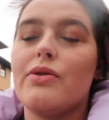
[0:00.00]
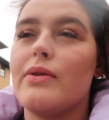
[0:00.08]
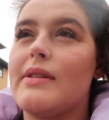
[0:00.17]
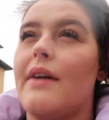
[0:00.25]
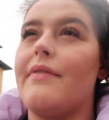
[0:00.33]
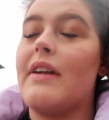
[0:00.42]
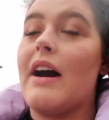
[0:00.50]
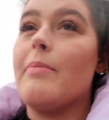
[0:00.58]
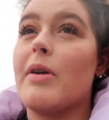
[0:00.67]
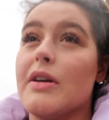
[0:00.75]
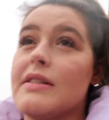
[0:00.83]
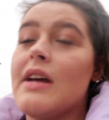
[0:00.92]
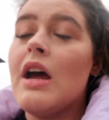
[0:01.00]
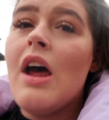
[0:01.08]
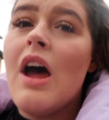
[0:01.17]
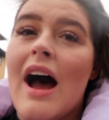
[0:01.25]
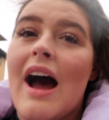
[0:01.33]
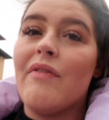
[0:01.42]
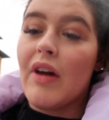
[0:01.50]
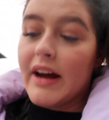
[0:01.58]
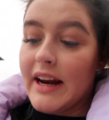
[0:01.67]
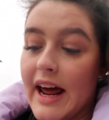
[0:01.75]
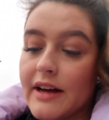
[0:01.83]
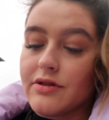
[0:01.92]
tour stuff now because I have
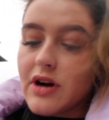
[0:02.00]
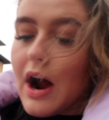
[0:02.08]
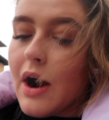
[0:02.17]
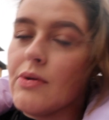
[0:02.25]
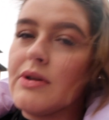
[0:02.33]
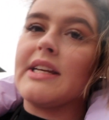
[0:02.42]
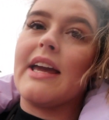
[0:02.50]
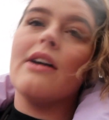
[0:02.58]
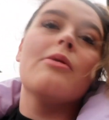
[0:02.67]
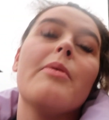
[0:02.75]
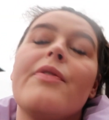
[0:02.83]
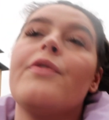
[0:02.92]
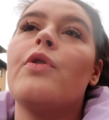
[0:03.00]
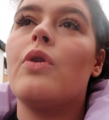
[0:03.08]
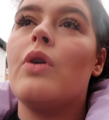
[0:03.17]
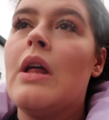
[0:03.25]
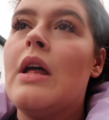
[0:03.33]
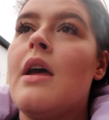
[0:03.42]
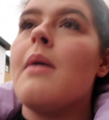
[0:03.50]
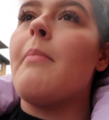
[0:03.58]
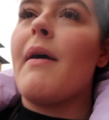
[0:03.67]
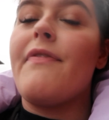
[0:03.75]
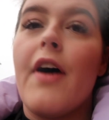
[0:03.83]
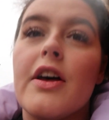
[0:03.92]
like an extra hour to kill before
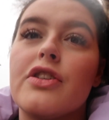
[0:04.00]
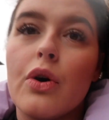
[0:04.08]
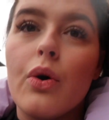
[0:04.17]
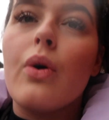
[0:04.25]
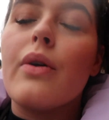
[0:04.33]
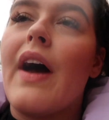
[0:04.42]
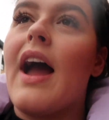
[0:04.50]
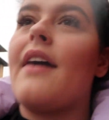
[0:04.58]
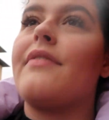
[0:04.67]
my first talk that I